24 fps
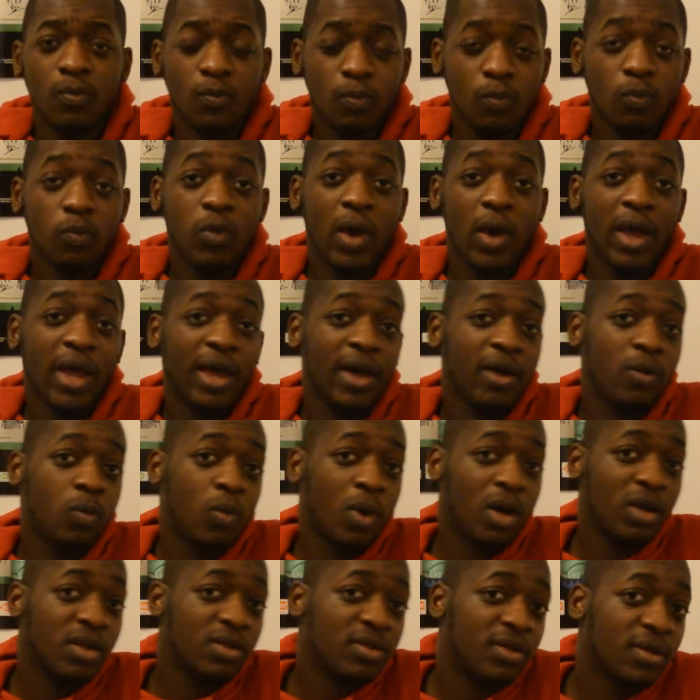where
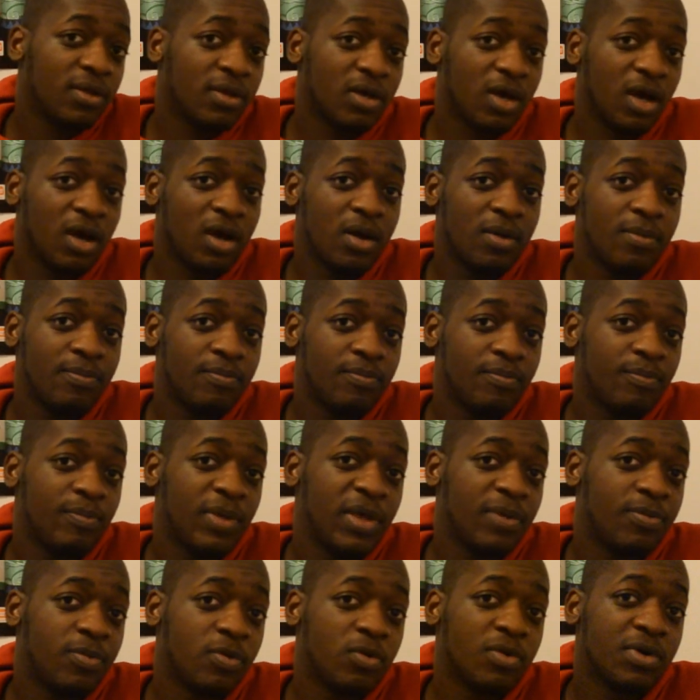one of the
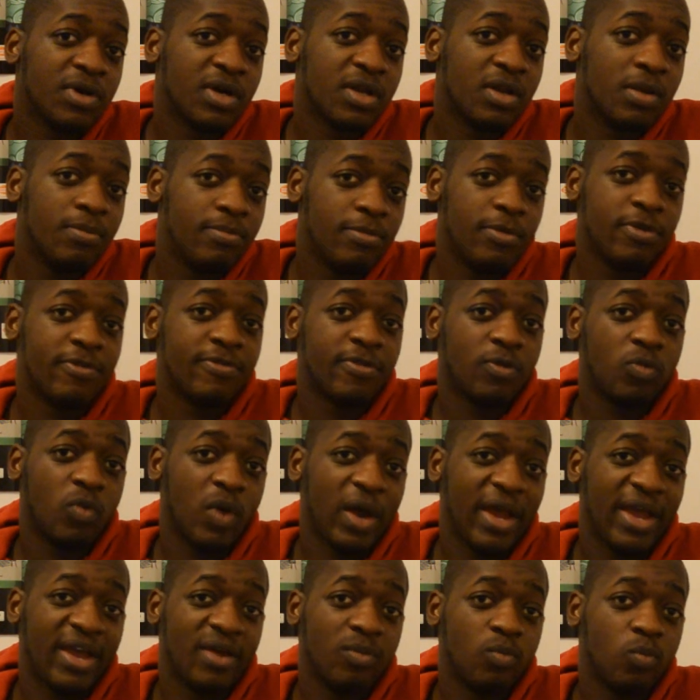people were going to move
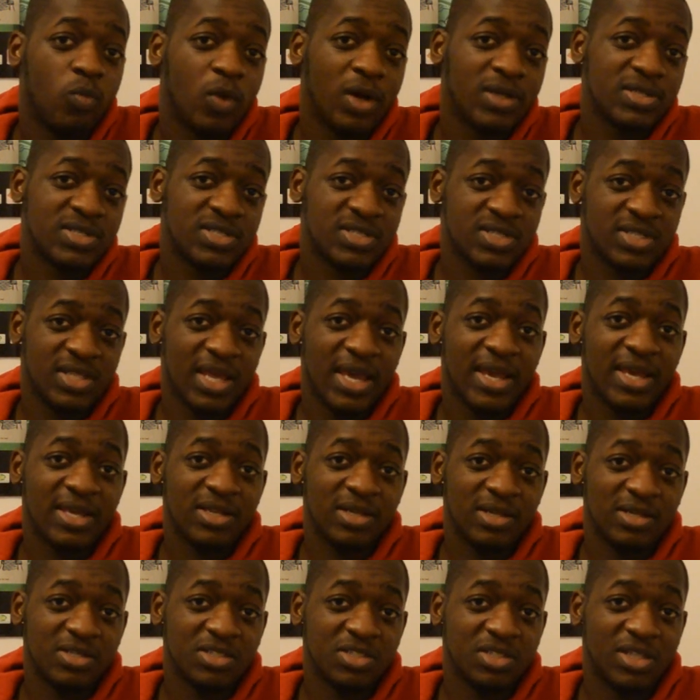away and one stayed
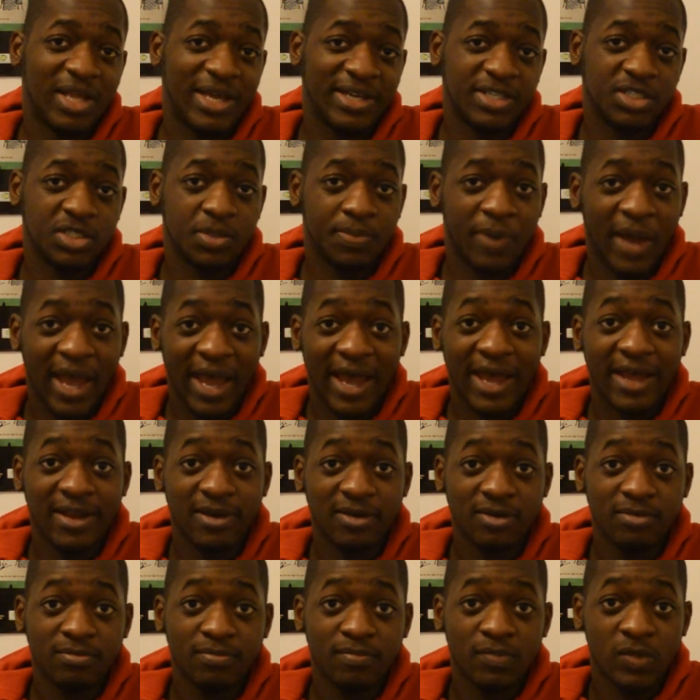in like Japan,
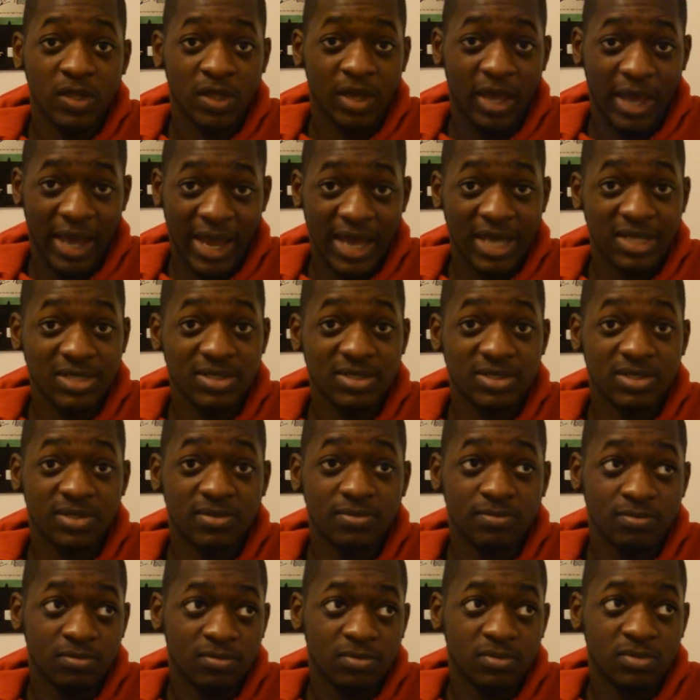and
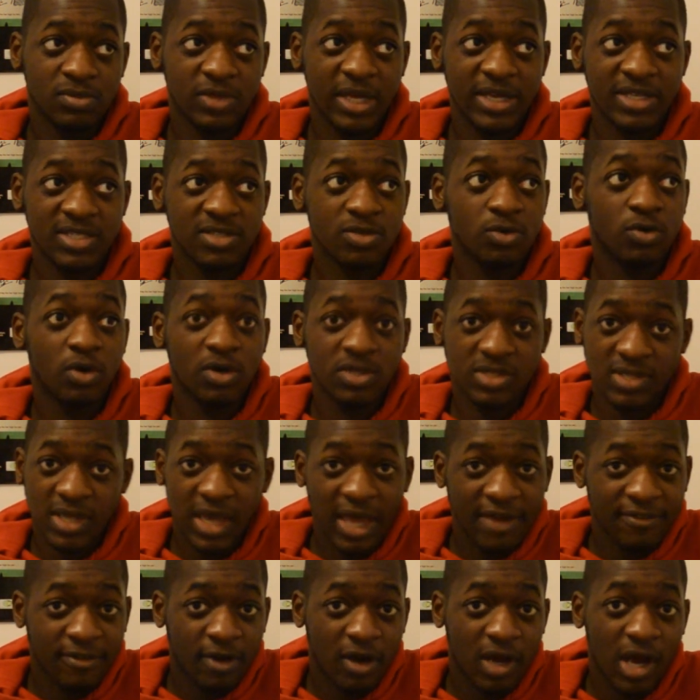they still got
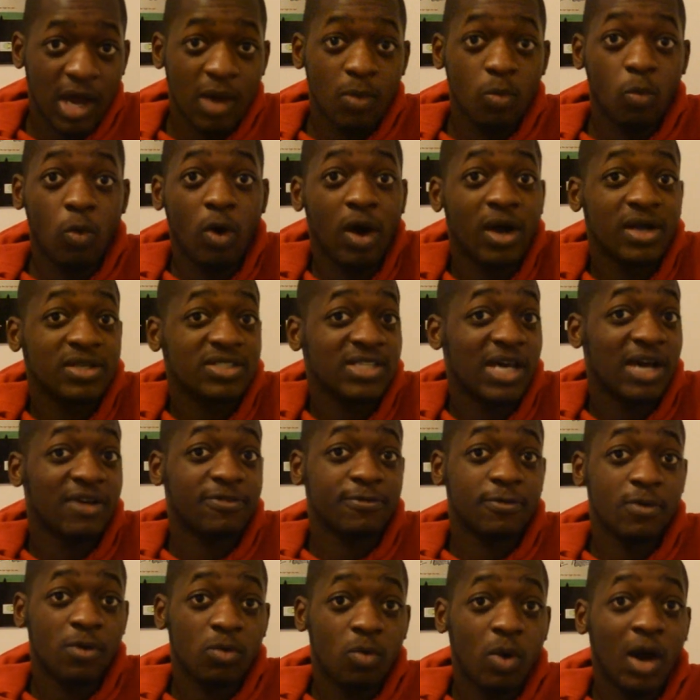together and worked out
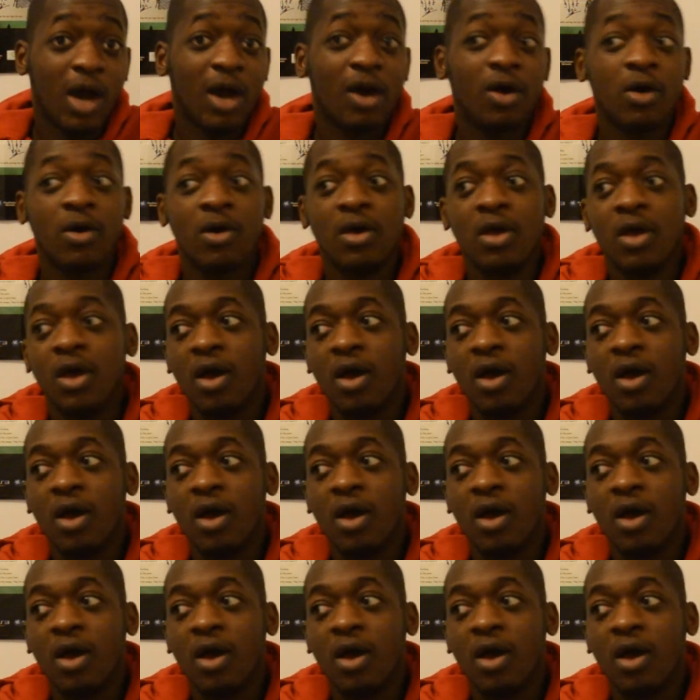for a while.